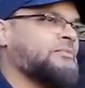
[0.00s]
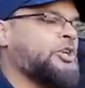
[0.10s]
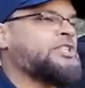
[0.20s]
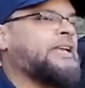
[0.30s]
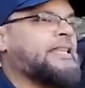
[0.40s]

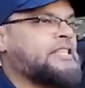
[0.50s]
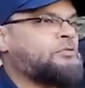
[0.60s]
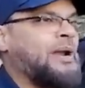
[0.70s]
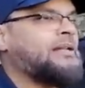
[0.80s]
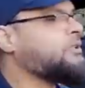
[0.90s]
you see, this is
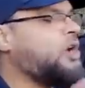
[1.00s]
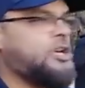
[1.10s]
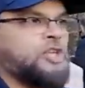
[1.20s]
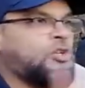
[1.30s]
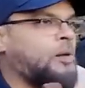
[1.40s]
what, no,
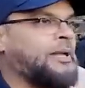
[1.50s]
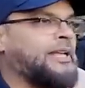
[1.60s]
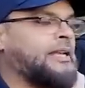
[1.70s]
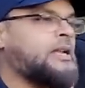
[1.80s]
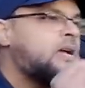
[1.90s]
it's not
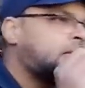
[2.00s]
complicated.